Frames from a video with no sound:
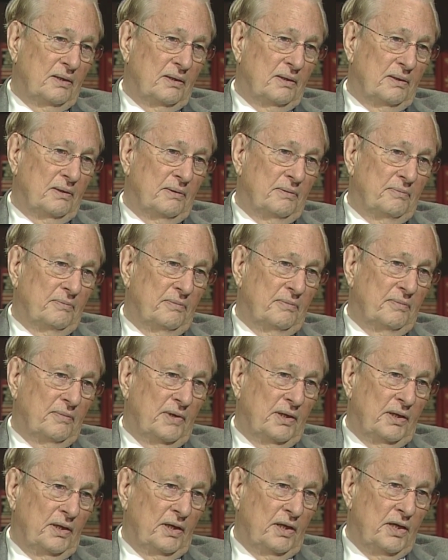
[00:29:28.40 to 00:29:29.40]
I um,
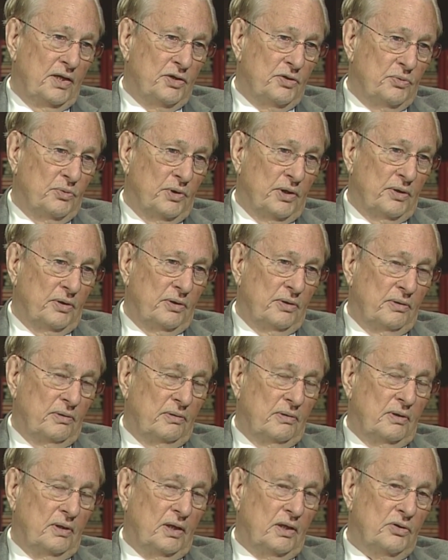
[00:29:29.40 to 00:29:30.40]
engaged with.
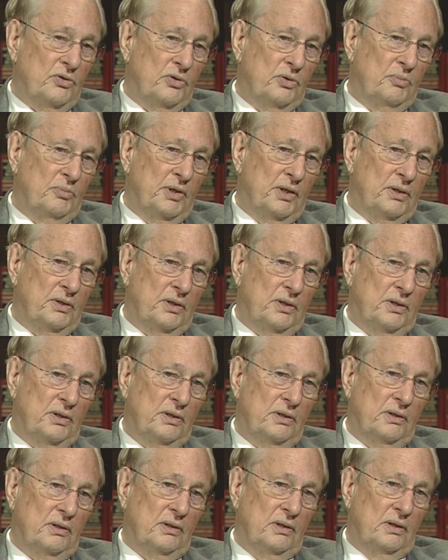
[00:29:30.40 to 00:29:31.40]
Not so
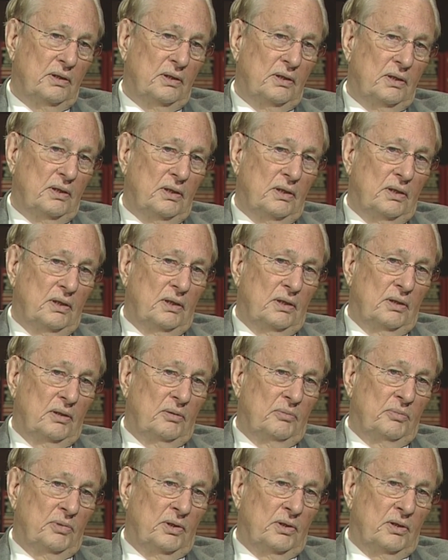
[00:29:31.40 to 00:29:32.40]
much
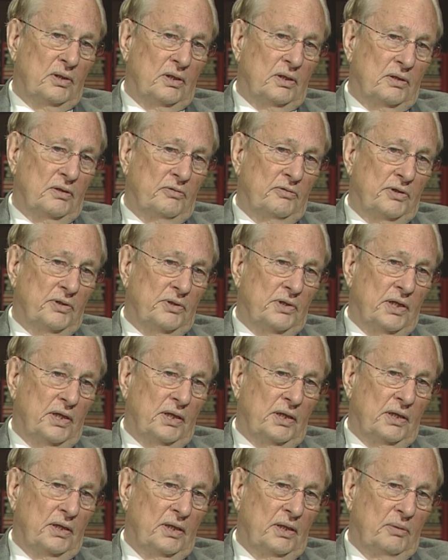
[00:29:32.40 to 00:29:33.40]
because of its
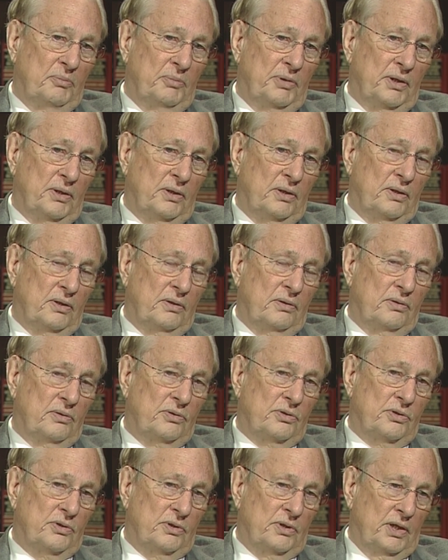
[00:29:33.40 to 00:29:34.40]
academic
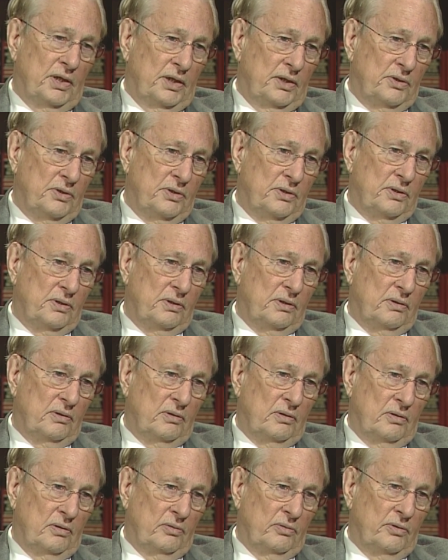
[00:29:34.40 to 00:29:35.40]
strengths,
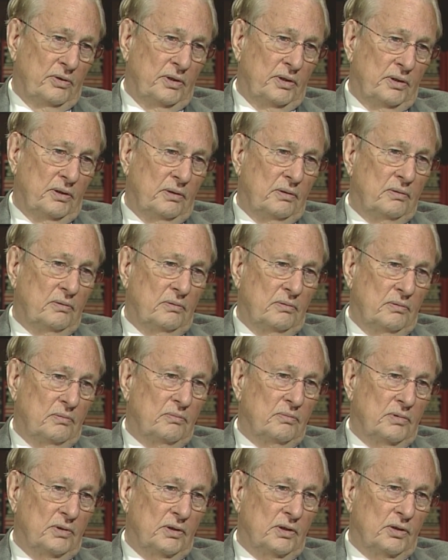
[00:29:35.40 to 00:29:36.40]
although they're
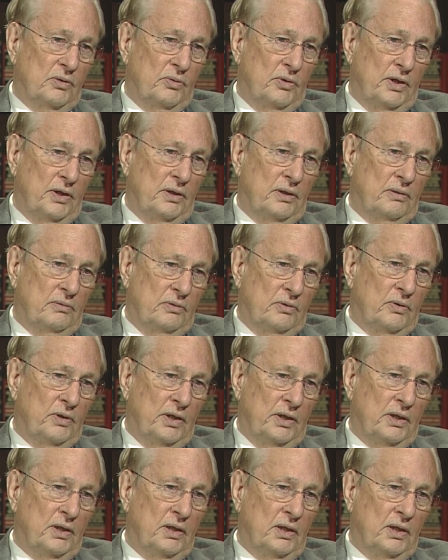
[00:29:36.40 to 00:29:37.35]
they're quite quite sure.